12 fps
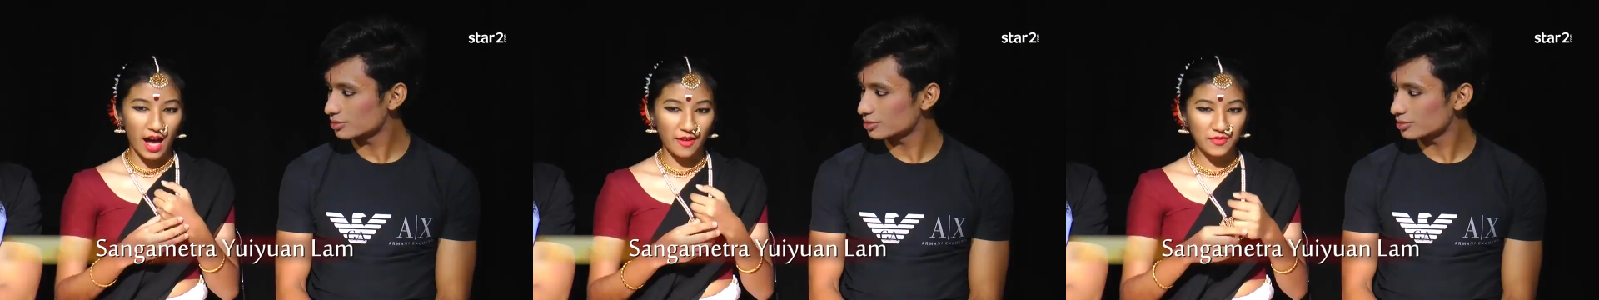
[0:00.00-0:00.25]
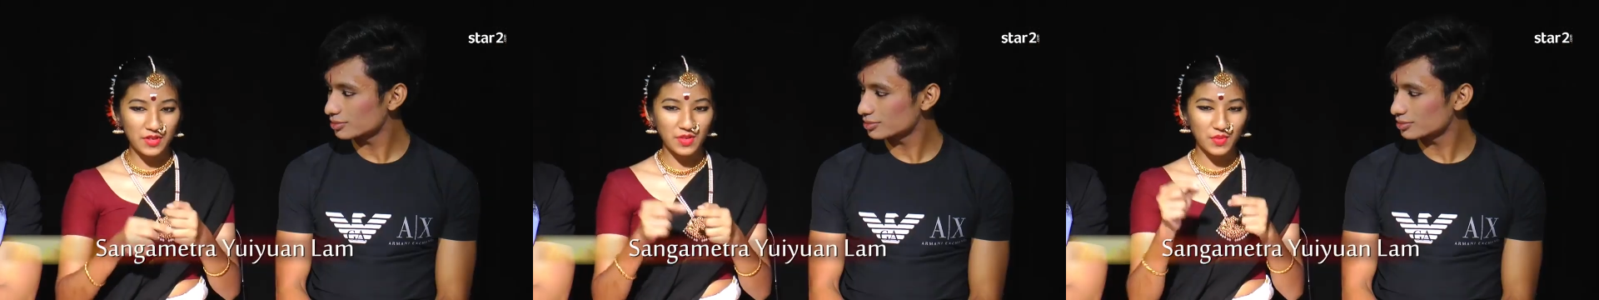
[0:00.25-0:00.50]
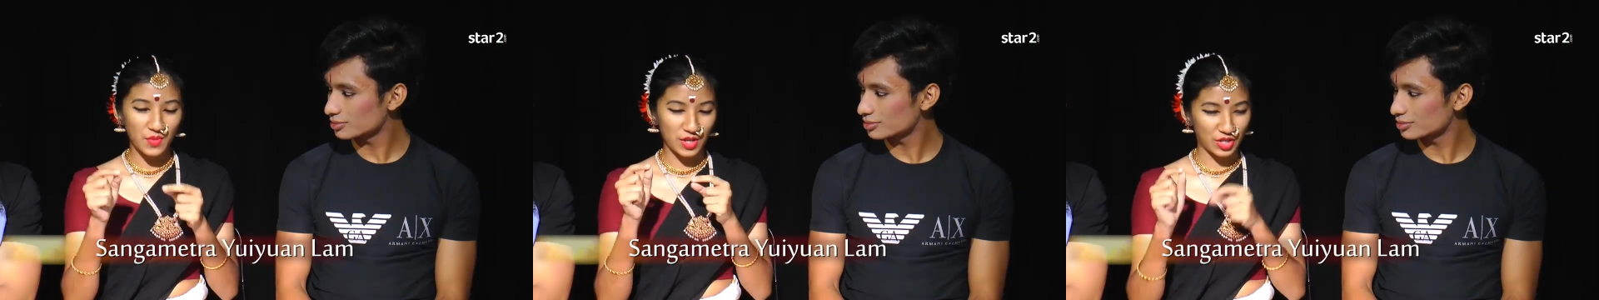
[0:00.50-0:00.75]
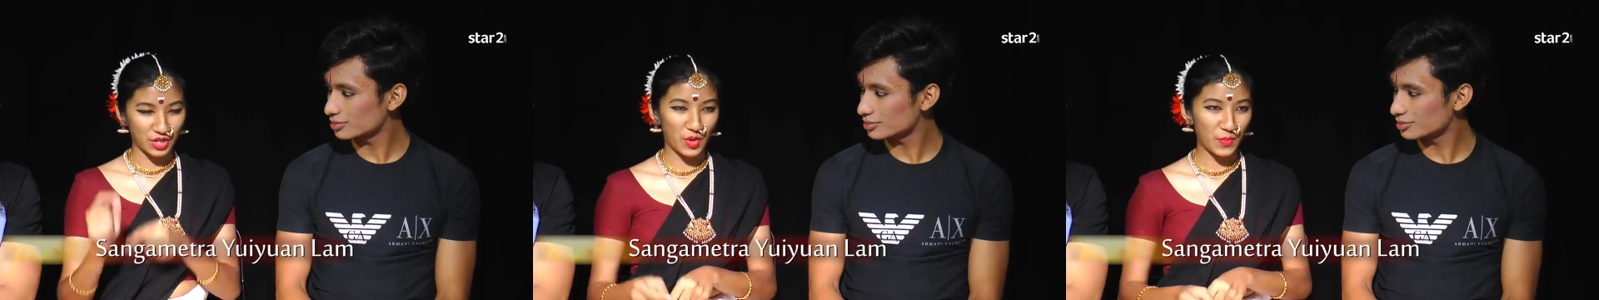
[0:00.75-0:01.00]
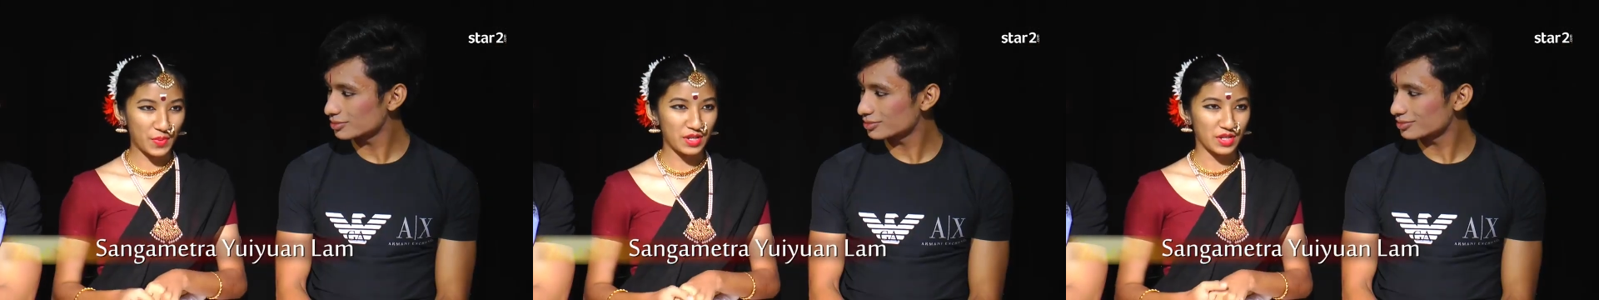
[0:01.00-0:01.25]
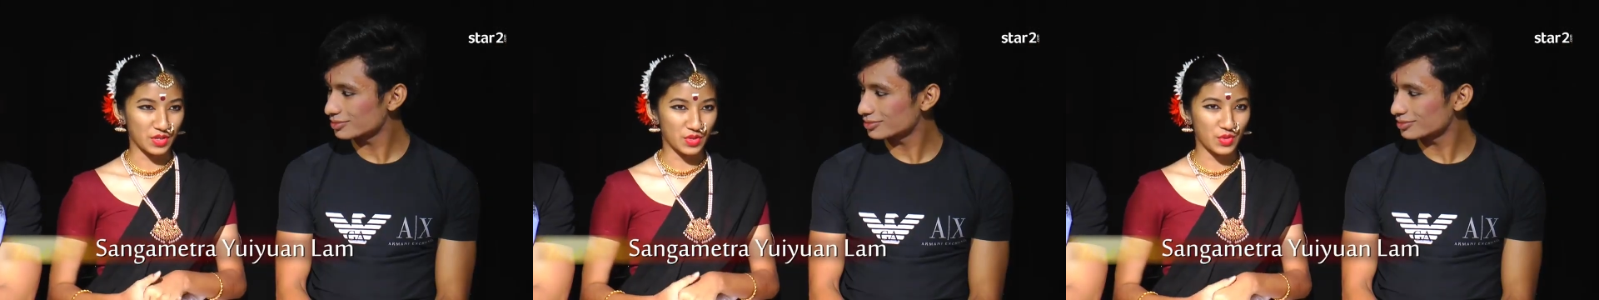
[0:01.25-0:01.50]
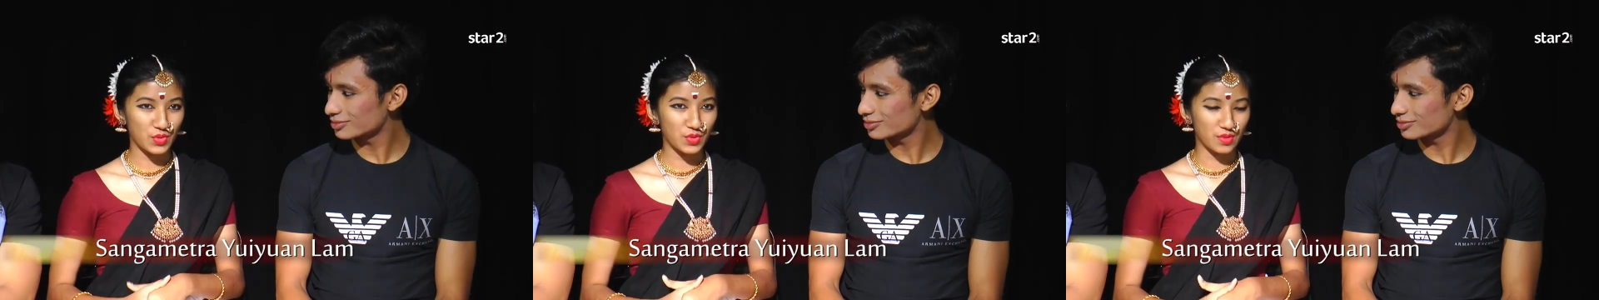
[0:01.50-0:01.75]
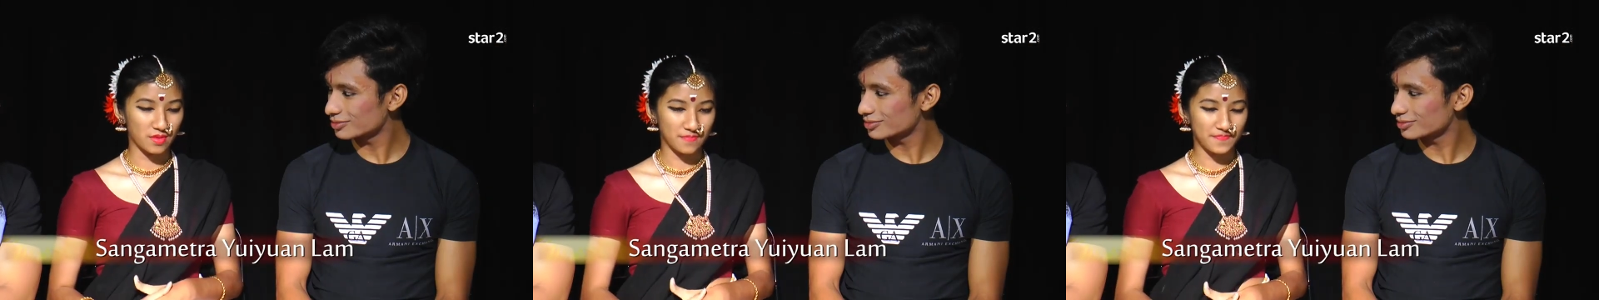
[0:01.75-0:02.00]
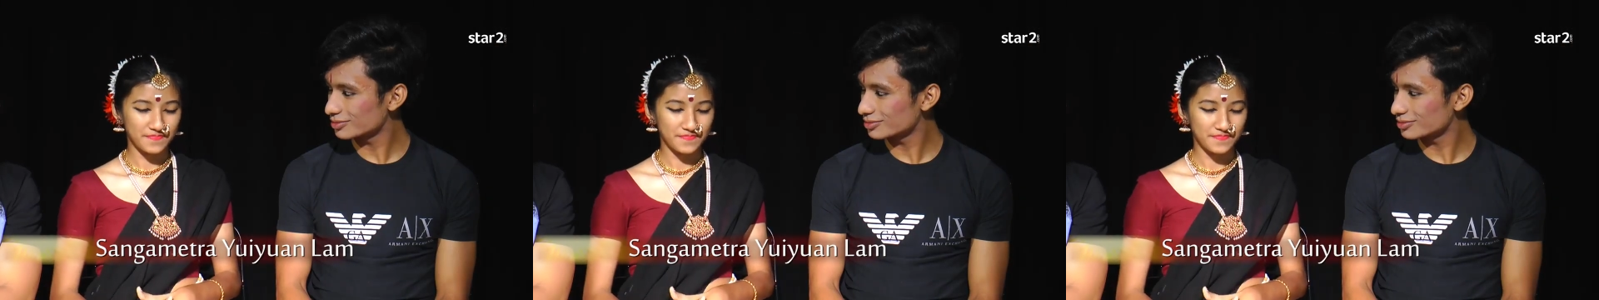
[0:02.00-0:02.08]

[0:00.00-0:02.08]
Speaker 1: After when she opened her school,